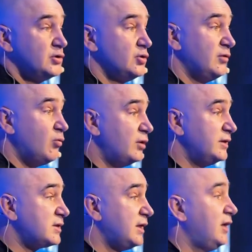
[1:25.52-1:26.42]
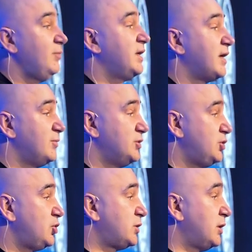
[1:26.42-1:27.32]
So the world is clearly becoming
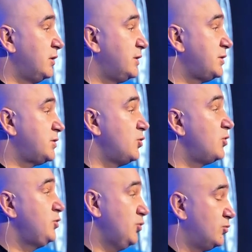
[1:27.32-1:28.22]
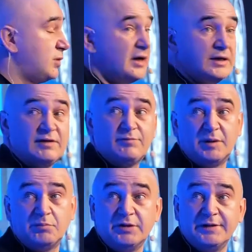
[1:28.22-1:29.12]
digital. This is not new. I have
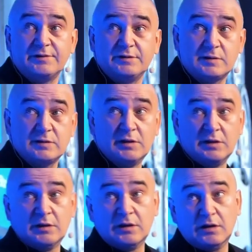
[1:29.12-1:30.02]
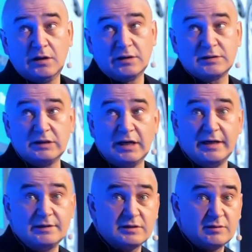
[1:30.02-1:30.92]
prepared this uh,
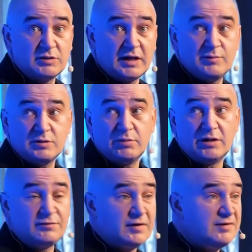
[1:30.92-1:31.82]
slide sometimes about